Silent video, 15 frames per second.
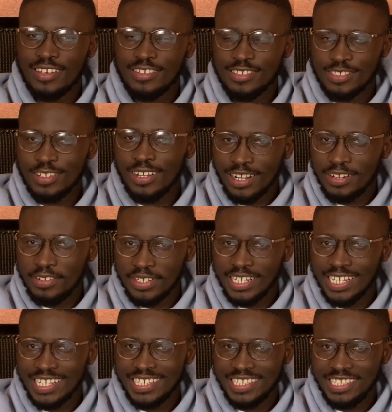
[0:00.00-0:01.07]
Sokka look
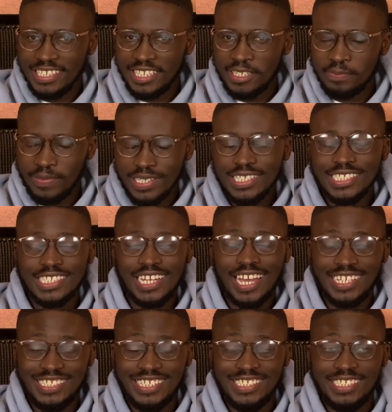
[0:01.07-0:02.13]
like an idiot, but this
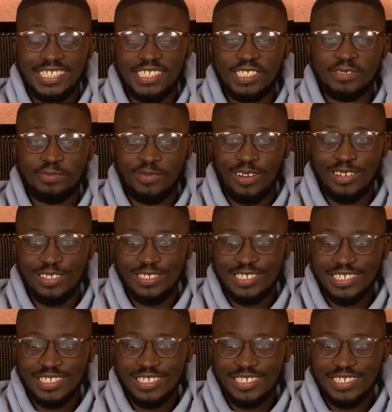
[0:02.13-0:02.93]
guy is actually smart.